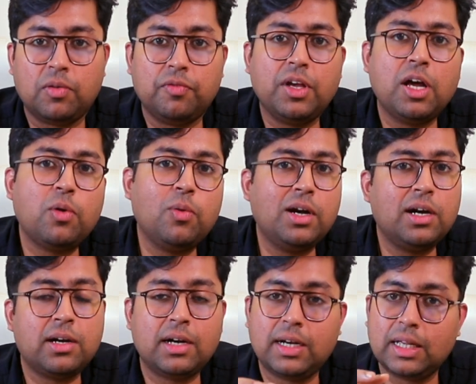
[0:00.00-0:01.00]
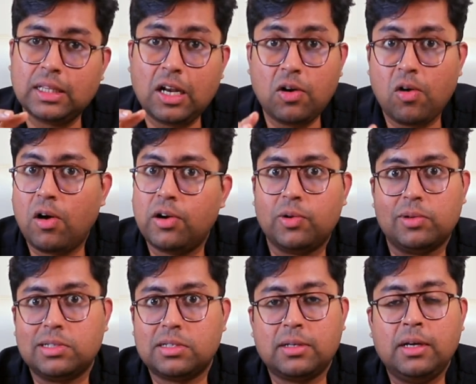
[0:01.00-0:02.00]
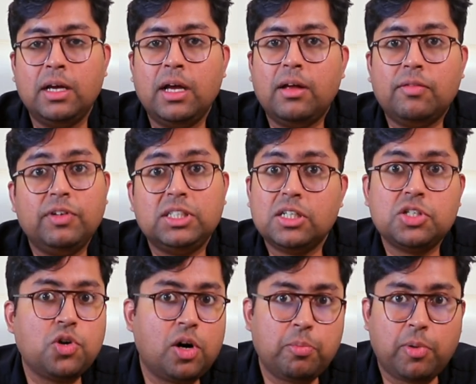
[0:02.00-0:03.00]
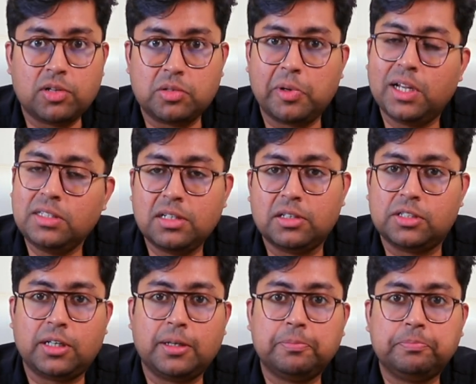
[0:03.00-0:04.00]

We are only treating the nodules, which is not possible in surgery.